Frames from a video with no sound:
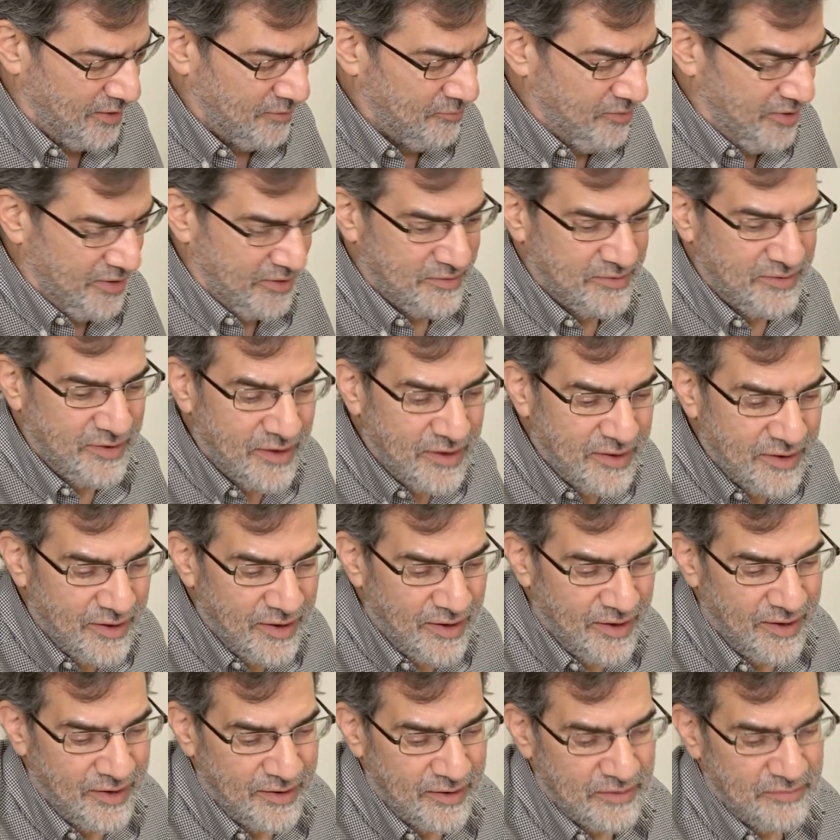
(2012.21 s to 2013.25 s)
I went
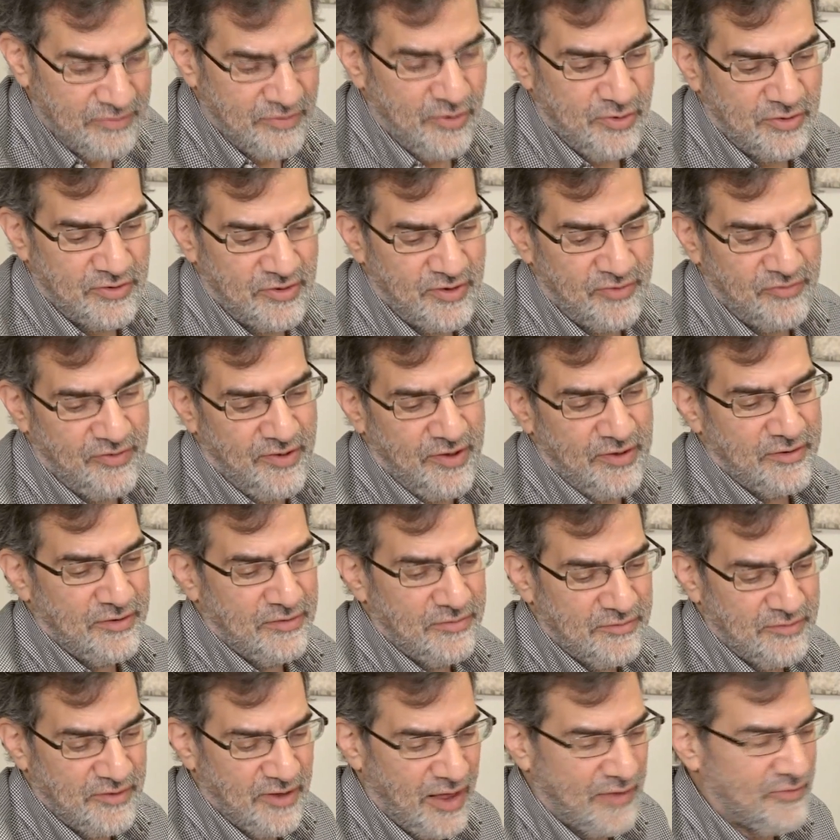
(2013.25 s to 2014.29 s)
digging, and of course I
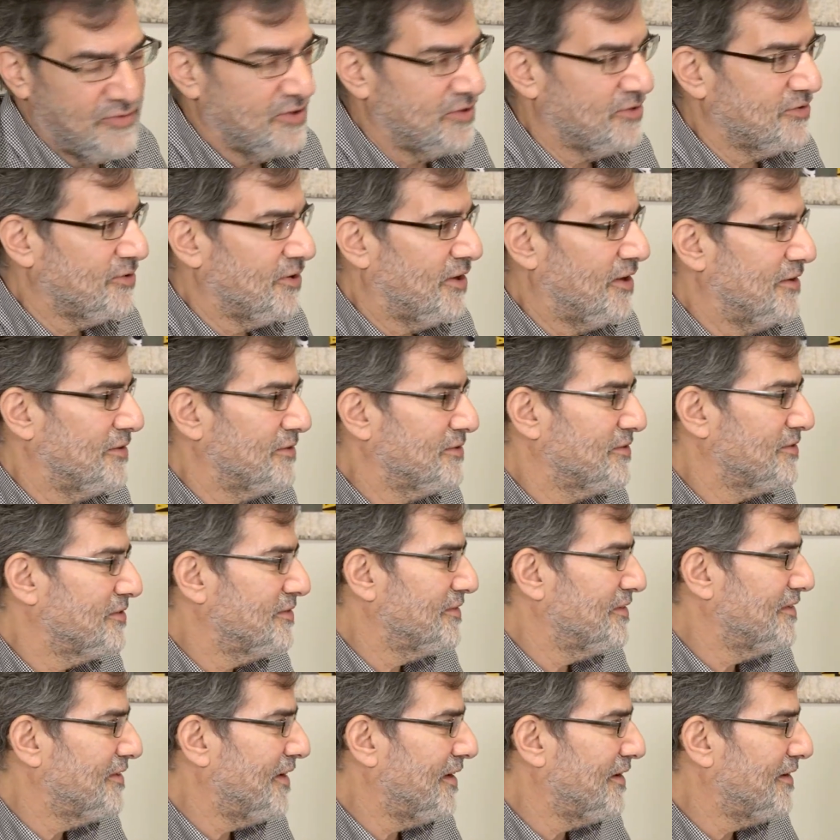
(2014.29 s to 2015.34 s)
found
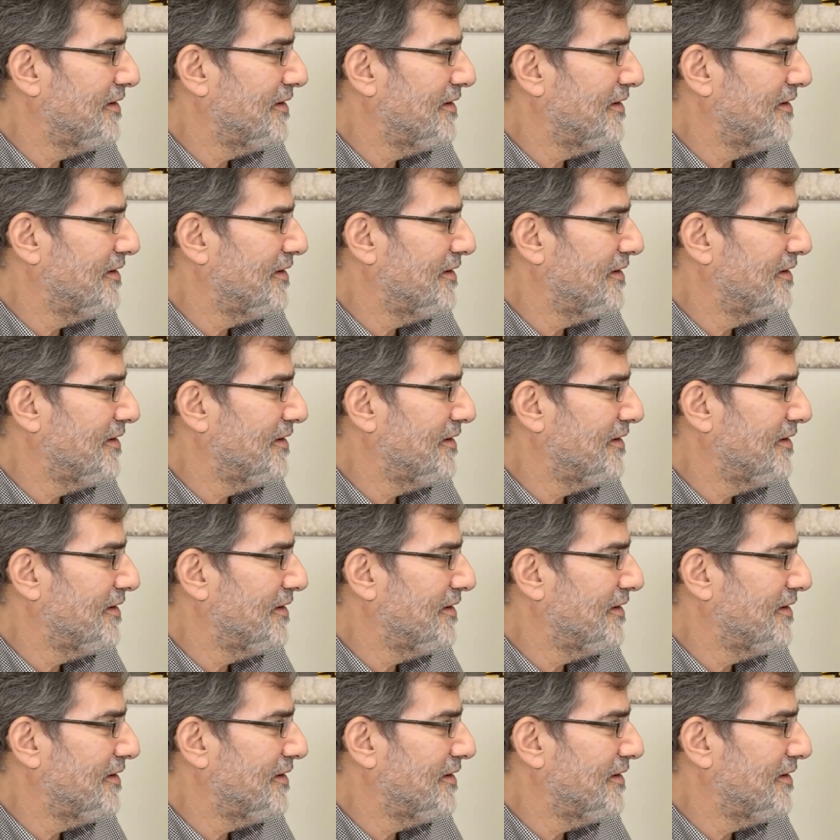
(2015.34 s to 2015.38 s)
Levi-Strauss,